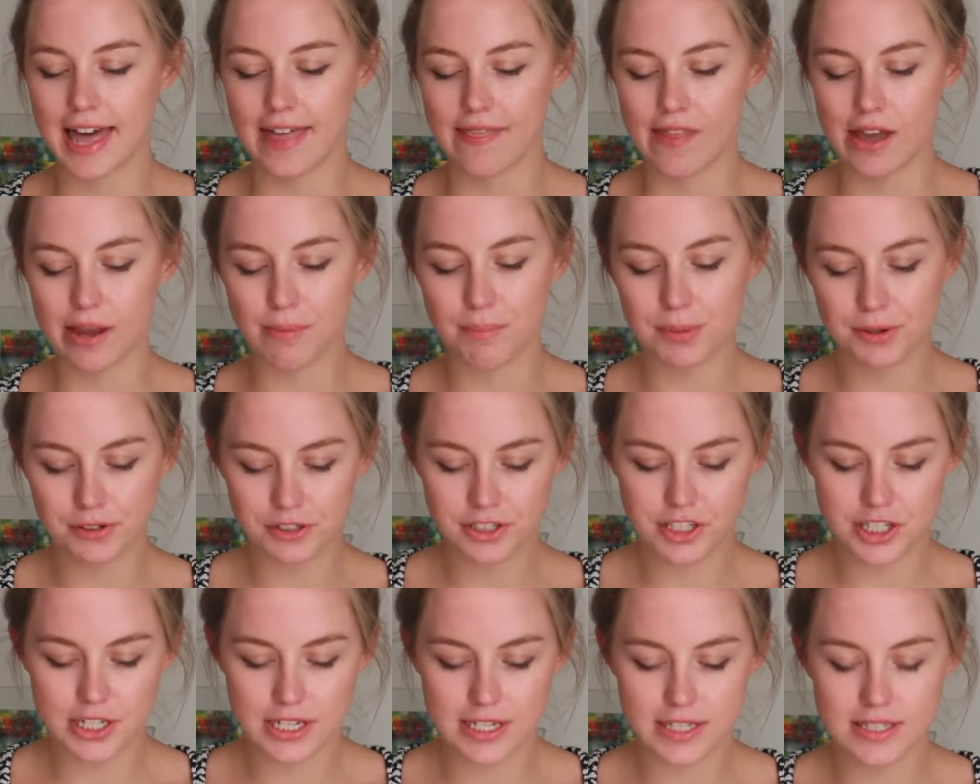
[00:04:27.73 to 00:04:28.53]
And I
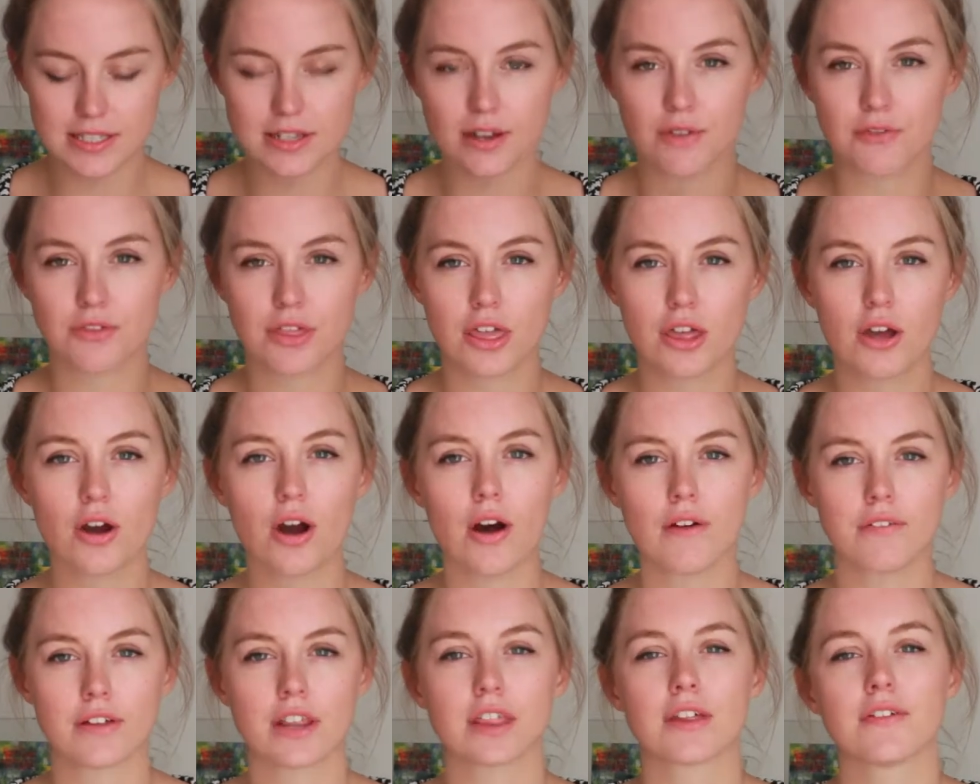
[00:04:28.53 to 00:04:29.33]
purchased a few
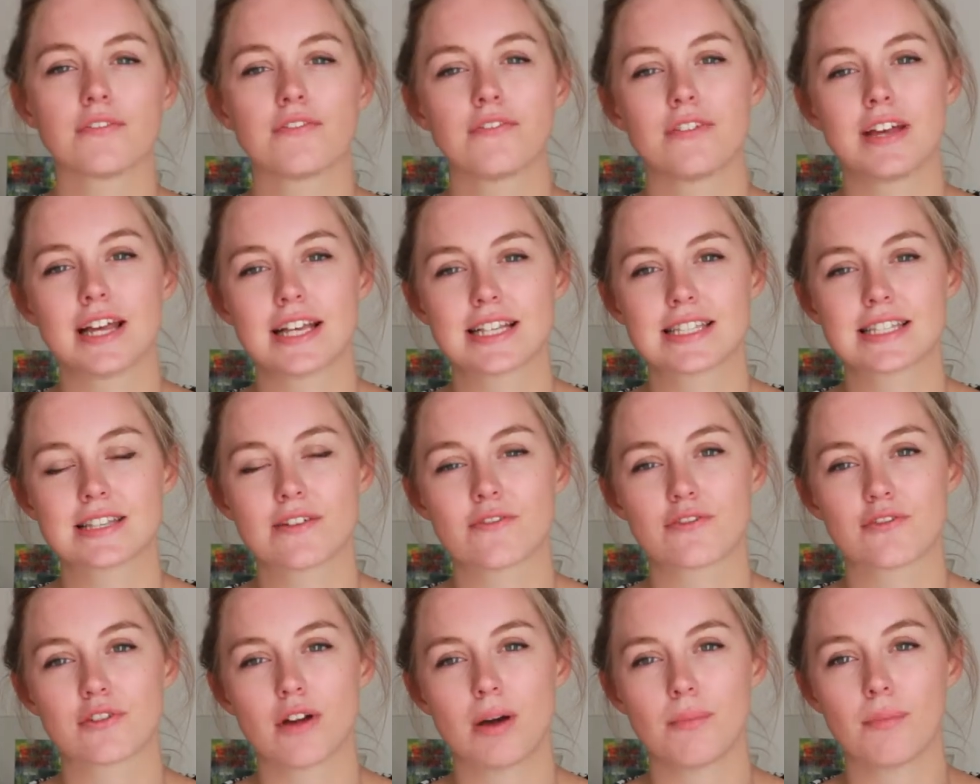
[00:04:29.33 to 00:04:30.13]
other things
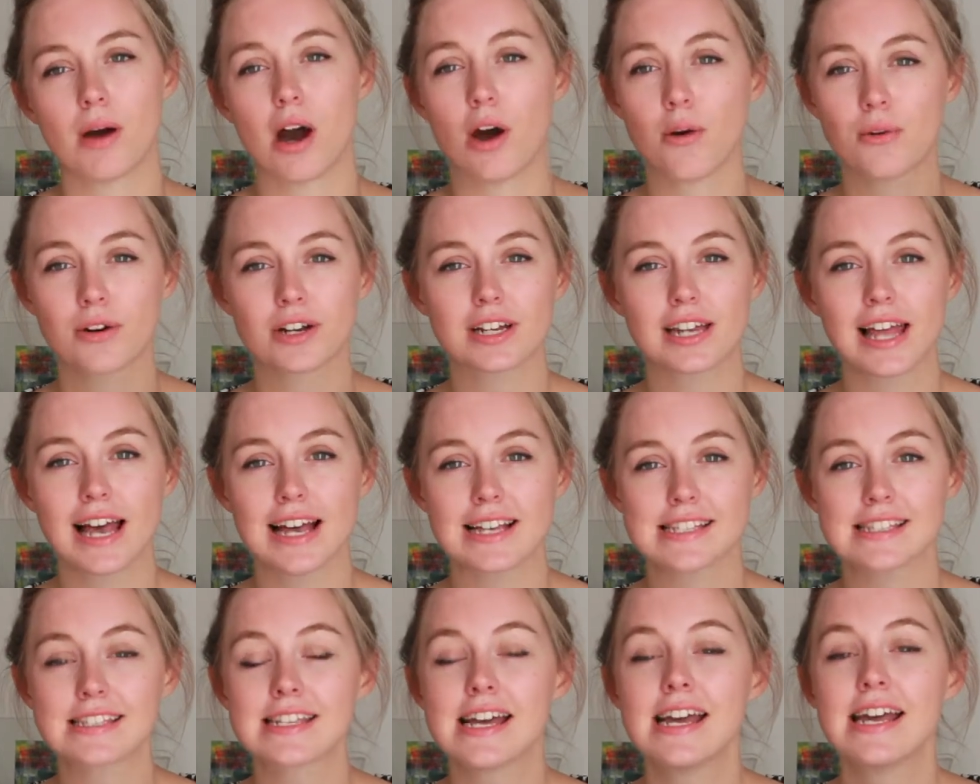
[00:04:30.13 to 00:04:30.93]
from
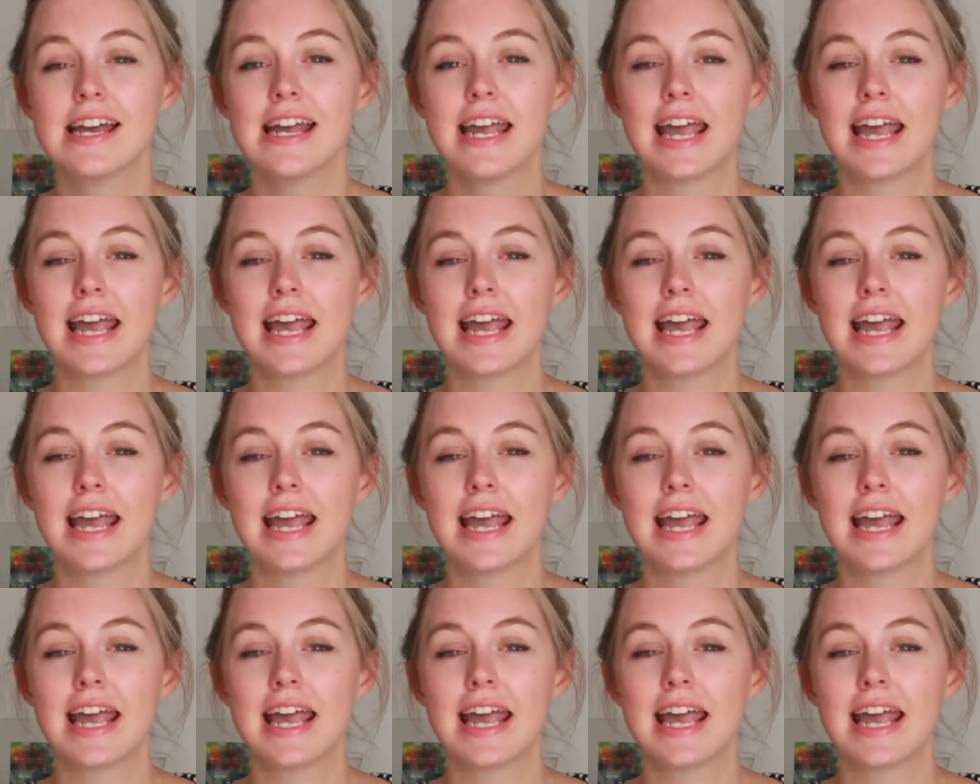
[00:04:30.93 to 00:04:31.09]
Hourglass,